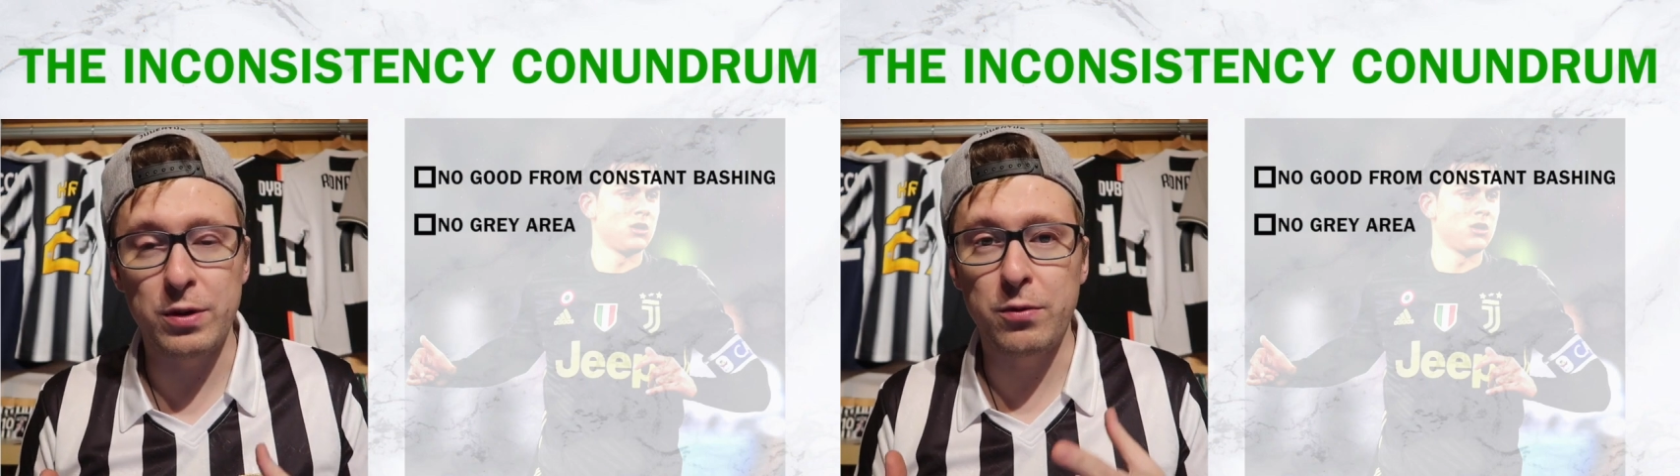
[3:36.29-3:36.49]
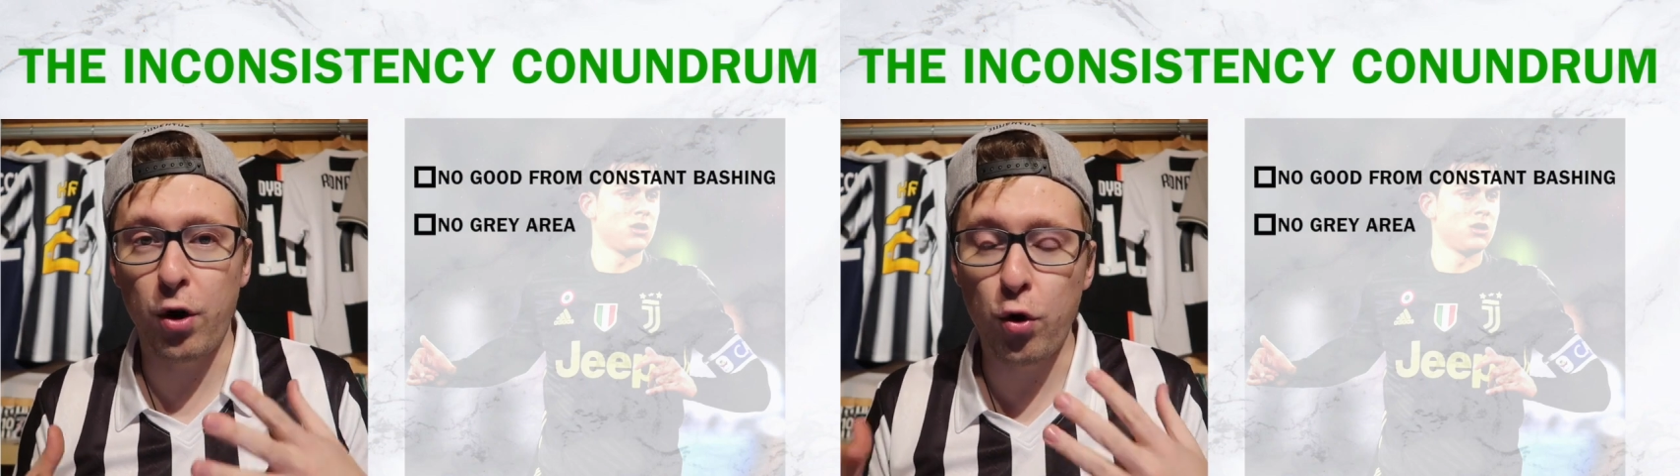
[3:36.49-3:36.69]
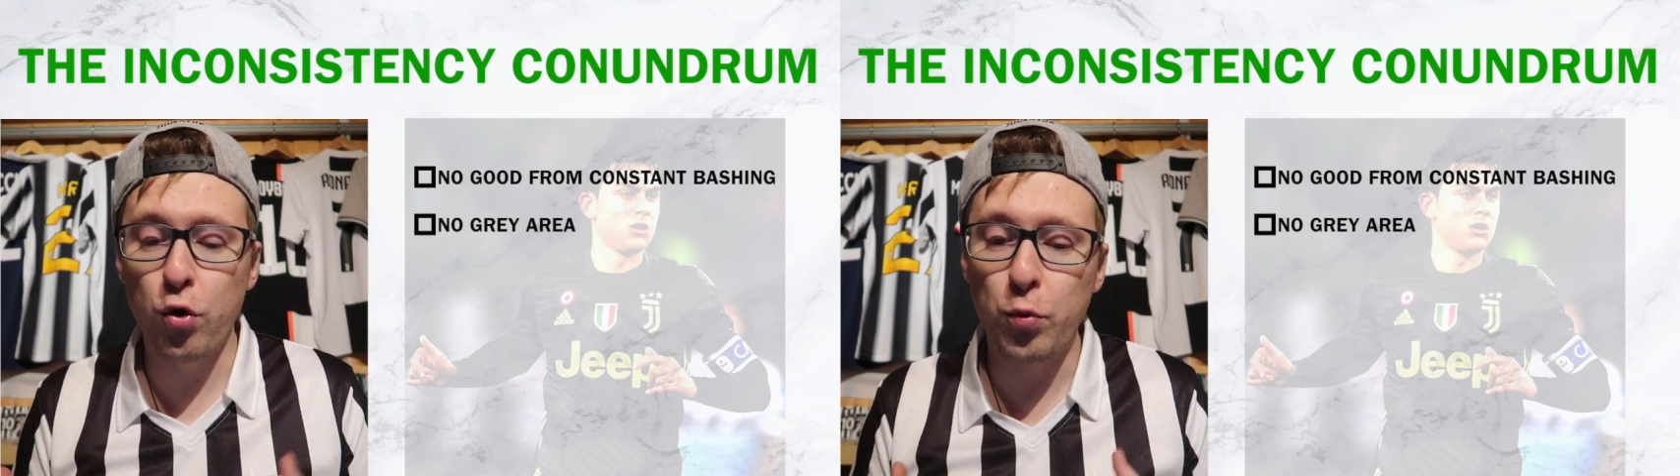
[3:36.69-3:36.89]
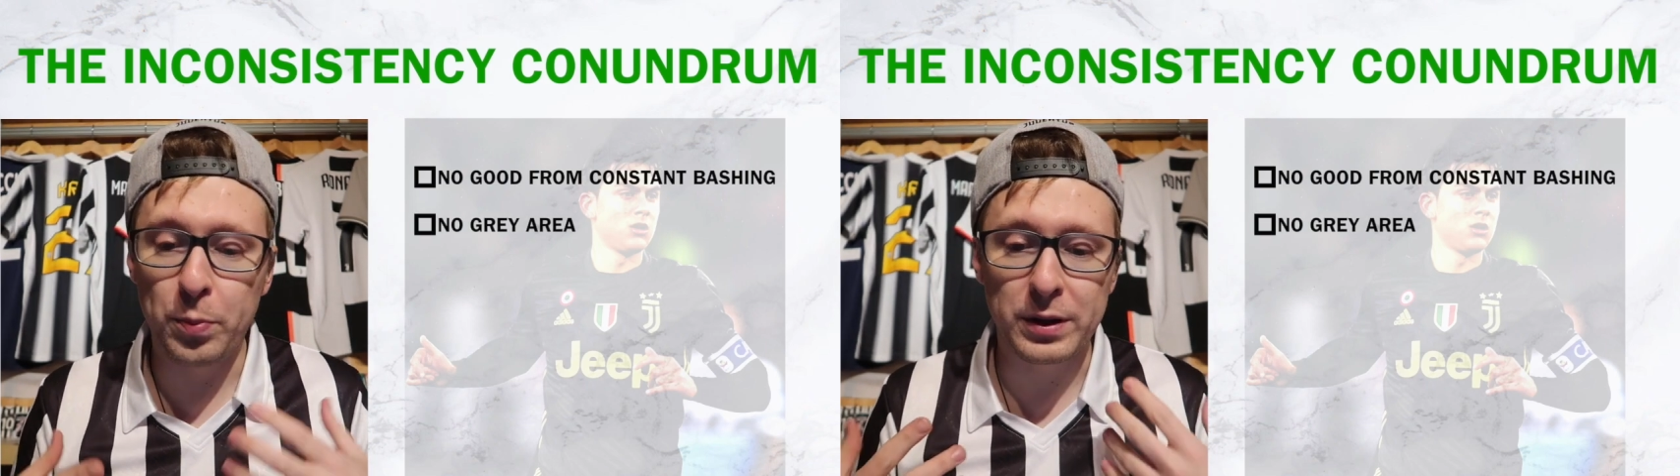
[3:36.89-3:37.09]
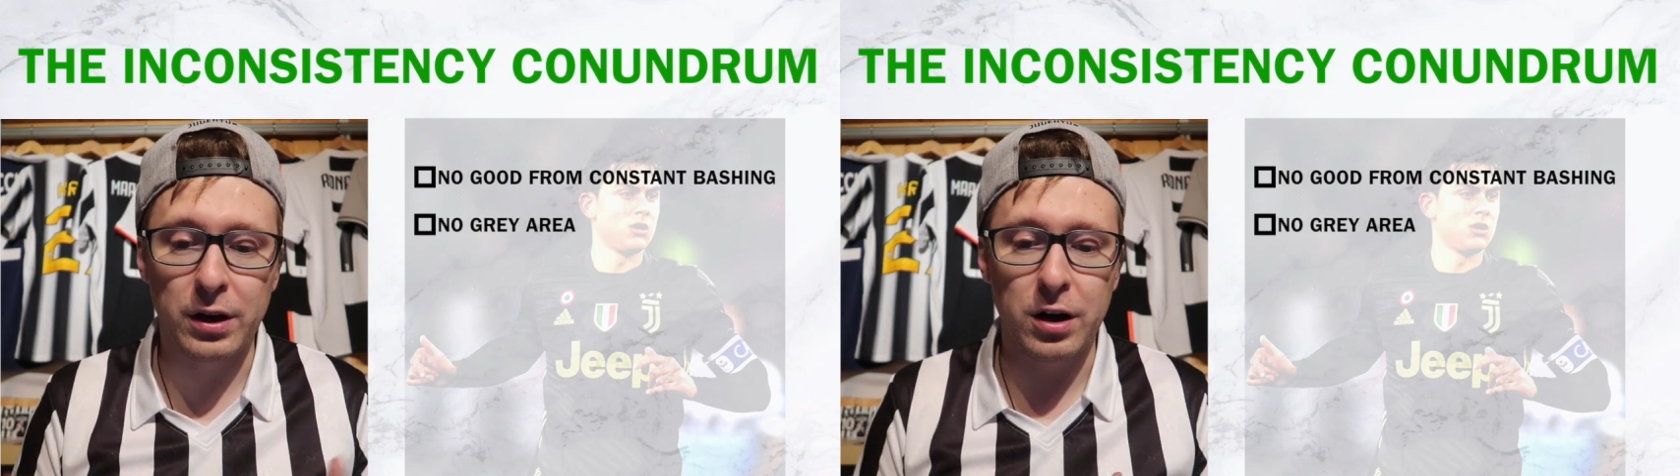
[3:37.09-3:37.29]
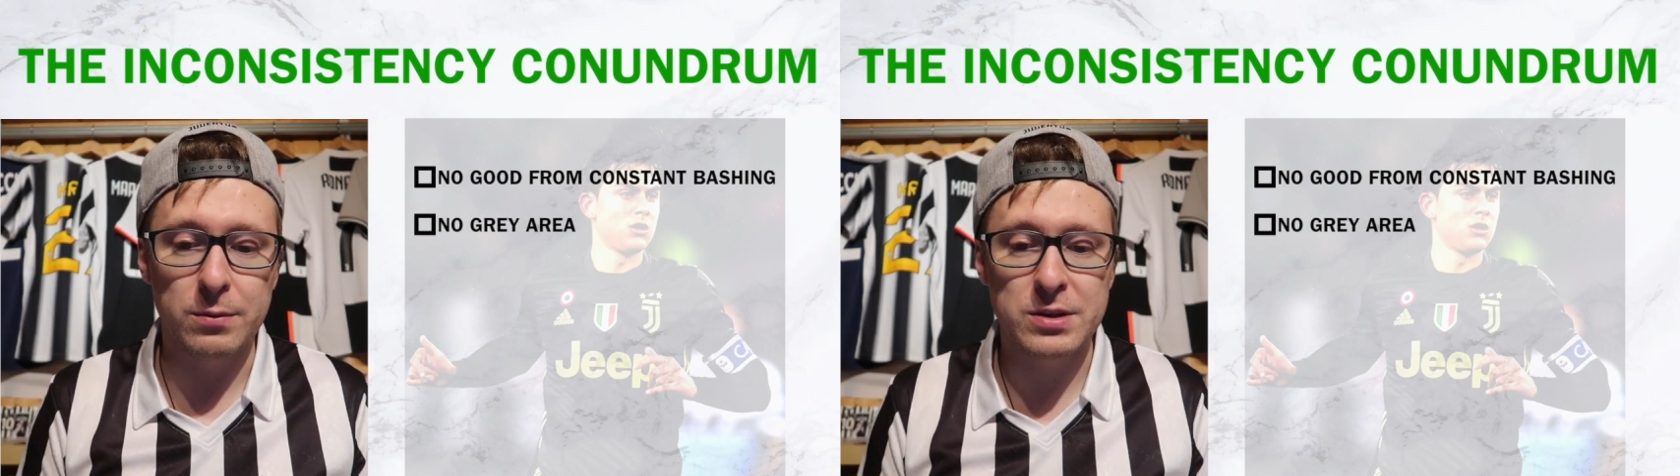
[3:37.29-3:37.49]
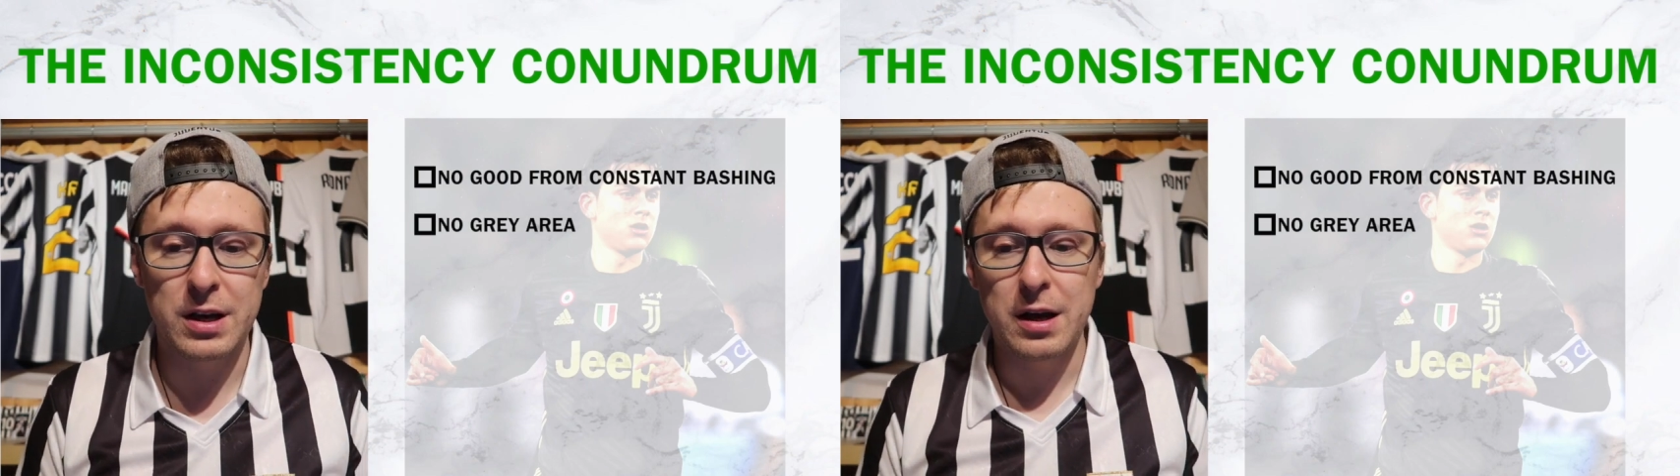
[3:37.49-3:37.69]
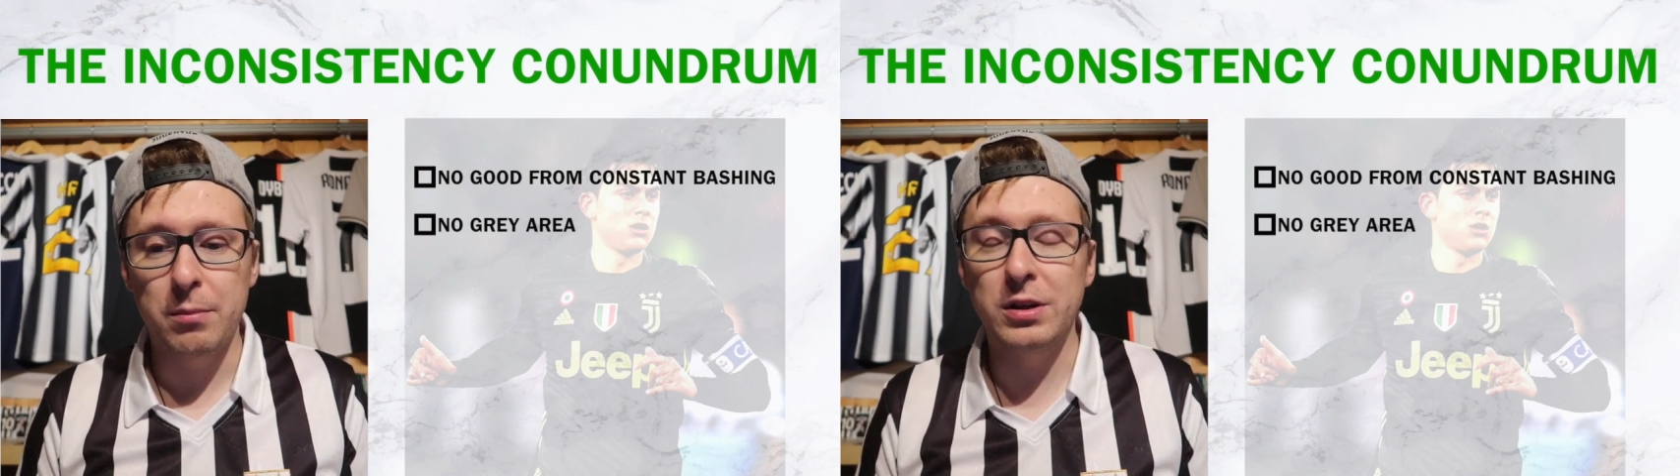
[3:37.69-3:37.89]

with open arms,